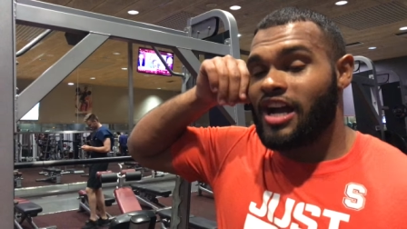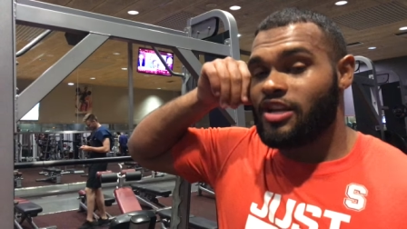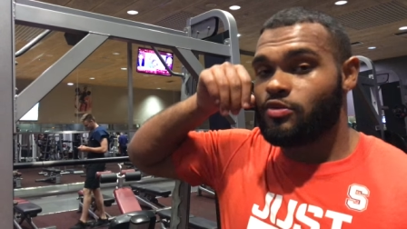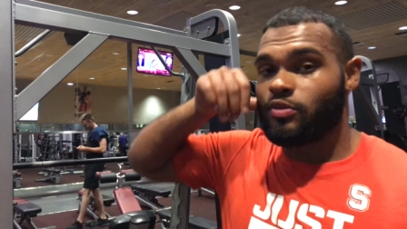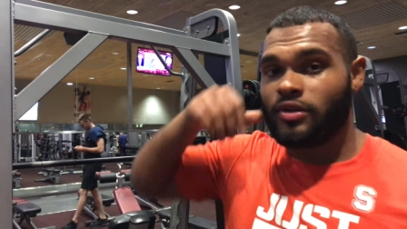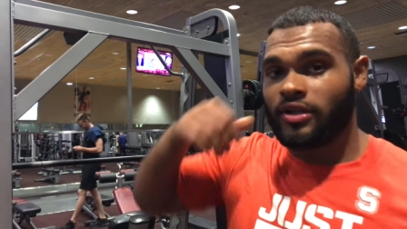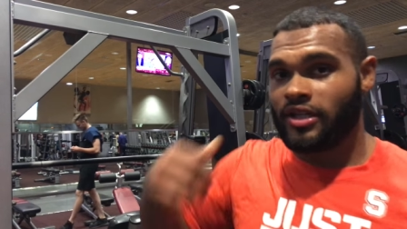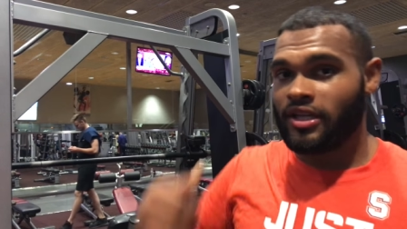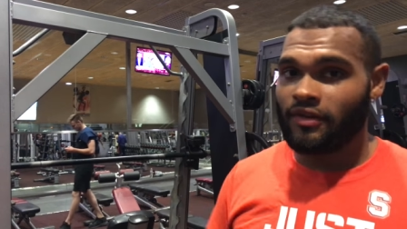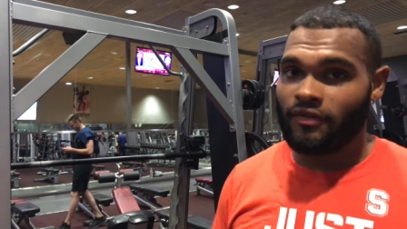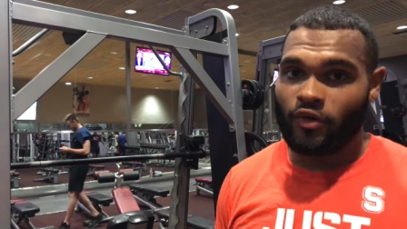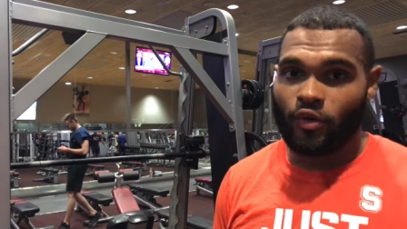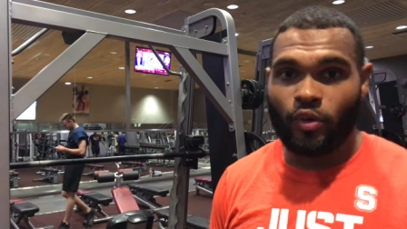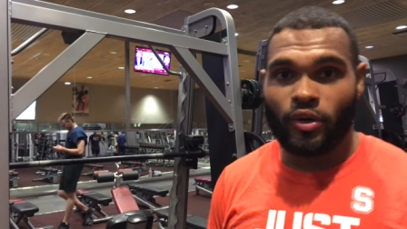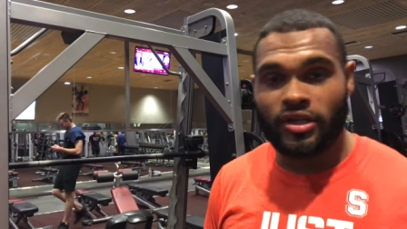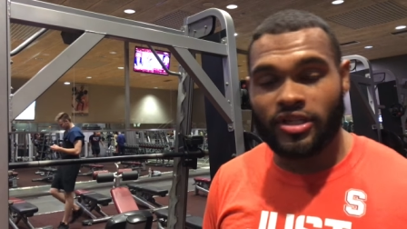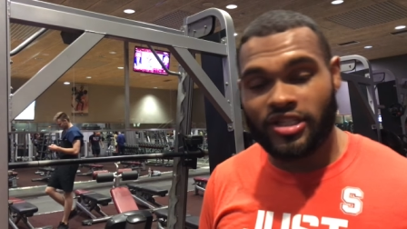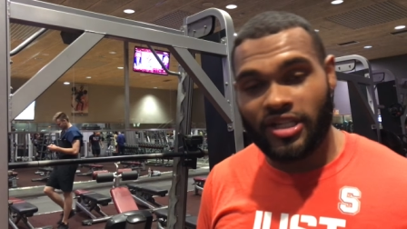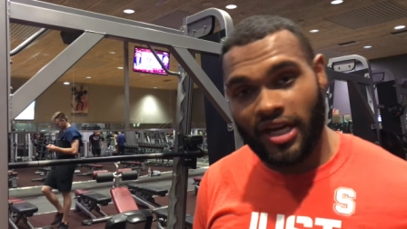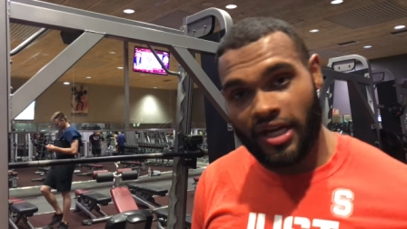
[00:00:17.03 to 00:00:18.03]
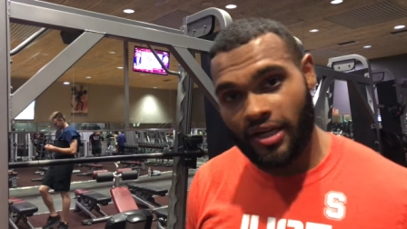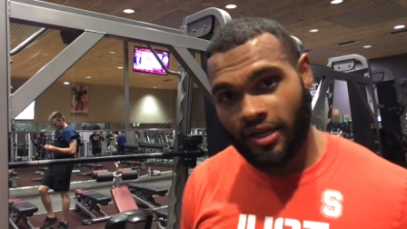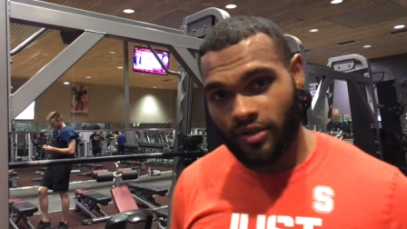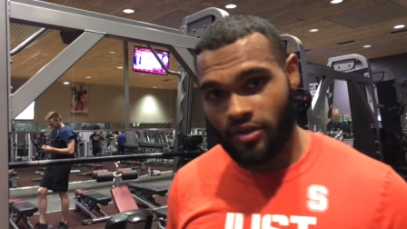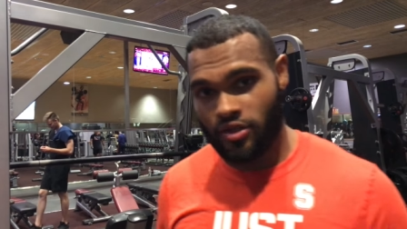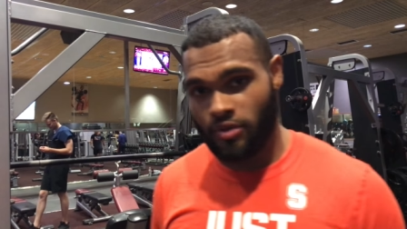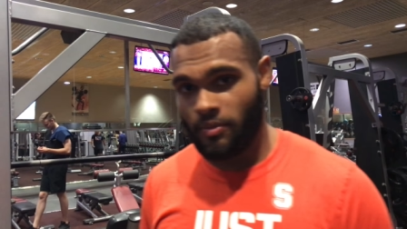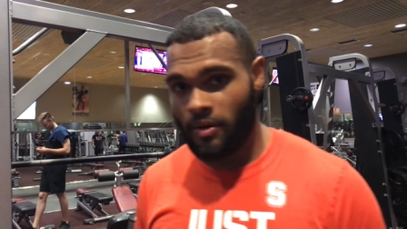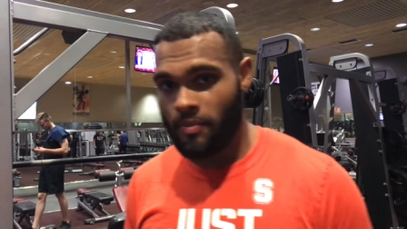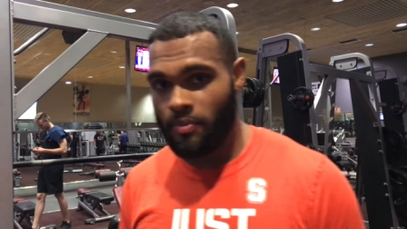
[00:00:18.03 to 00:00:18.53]
I just want to give a quick shout
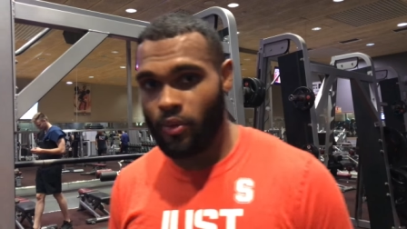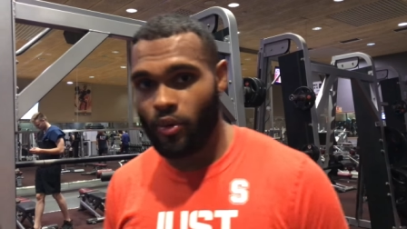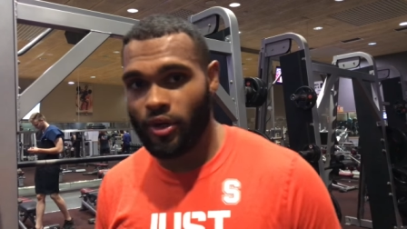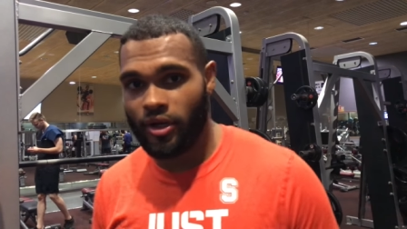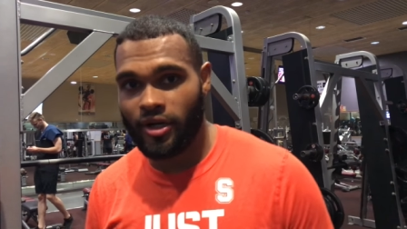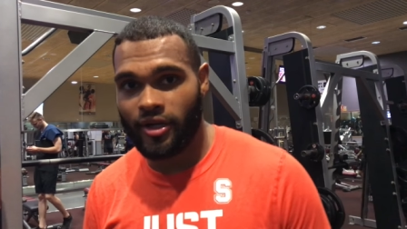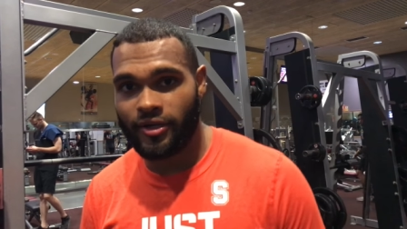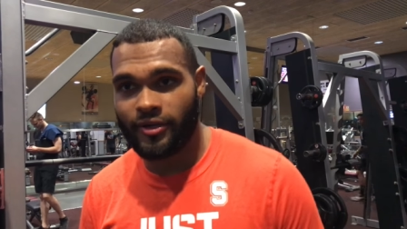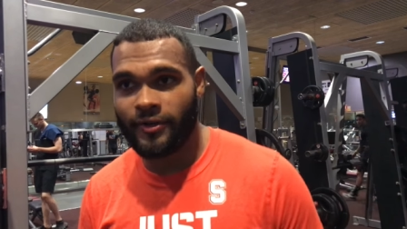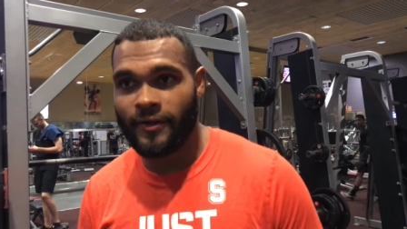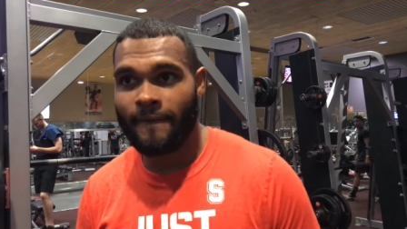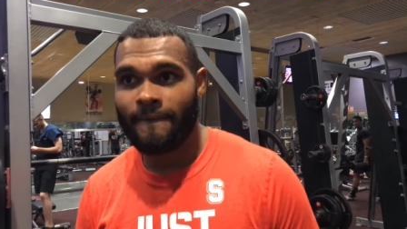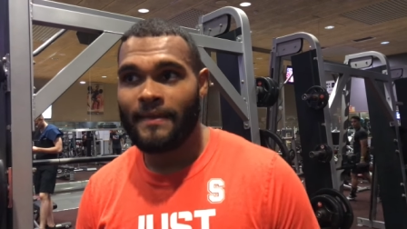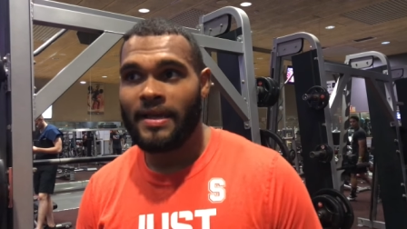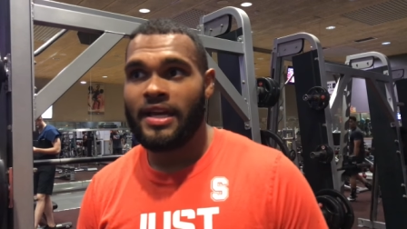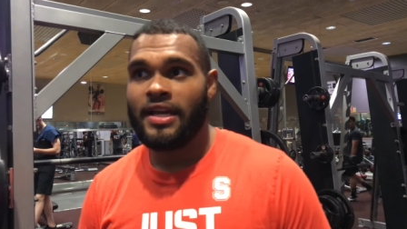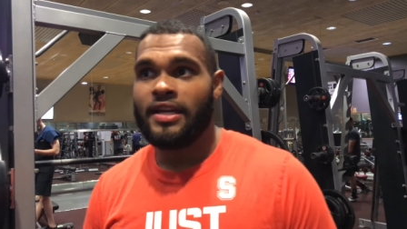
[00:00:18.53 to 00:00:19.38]
out to my boy Hunter.